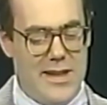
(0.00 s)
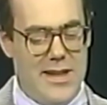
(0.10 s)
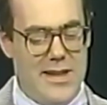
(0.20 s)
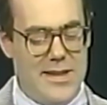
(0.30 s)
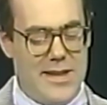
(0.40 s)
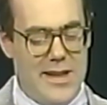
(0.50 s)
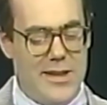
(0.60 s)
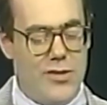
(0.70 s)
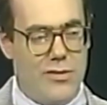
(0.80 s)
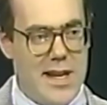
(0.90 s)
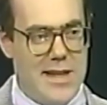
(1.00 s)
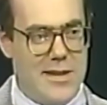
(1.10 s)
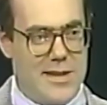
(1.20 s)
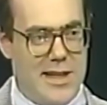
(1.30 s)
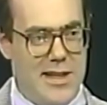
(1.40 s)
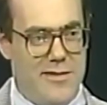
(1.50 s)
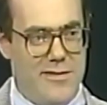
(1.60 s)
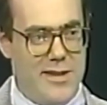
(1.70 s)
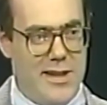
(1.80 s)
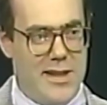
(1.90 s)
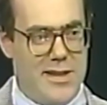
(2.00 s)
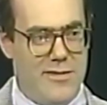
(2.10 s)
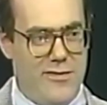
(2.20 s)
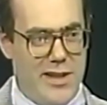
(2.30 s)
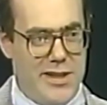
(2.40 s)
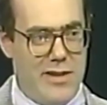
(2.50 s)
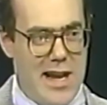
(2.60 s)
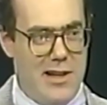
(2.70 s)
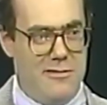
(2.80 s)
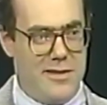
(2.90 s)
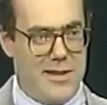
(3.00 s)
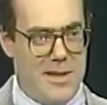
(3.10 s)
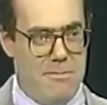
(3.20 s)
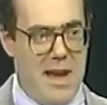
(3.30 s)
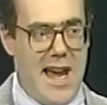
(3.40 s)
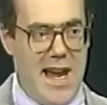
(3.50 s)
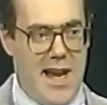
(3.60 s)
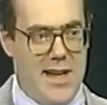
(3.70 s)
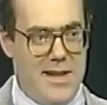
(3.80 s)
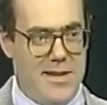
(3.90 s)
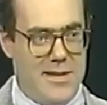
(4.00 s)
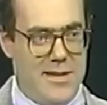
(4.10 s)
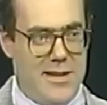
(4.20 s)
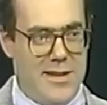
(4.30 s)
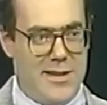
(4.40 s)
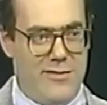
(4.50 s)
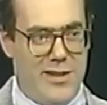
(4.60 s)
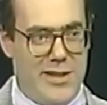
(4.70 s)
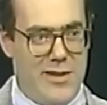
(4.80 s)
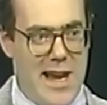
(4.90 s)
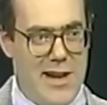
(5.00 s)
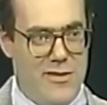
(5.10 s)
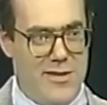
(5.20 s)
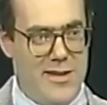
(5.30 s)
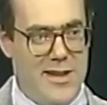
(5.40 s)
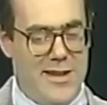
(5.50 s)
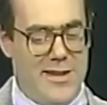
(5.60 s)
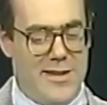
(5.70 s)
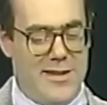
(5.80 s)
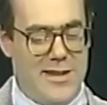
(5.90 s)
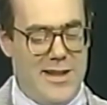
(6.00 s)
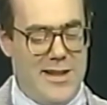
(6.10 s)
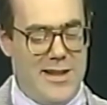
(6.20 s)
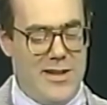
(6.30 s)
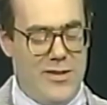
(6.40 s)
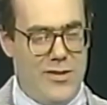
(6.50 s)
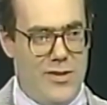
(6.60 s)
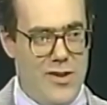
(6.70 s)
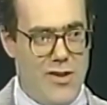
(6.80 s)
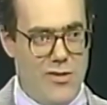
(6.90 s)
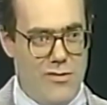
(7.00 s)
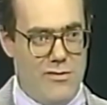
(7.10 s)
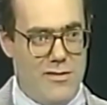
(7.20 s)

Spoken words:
is to train yourself to filter out the bad, to filter out the new.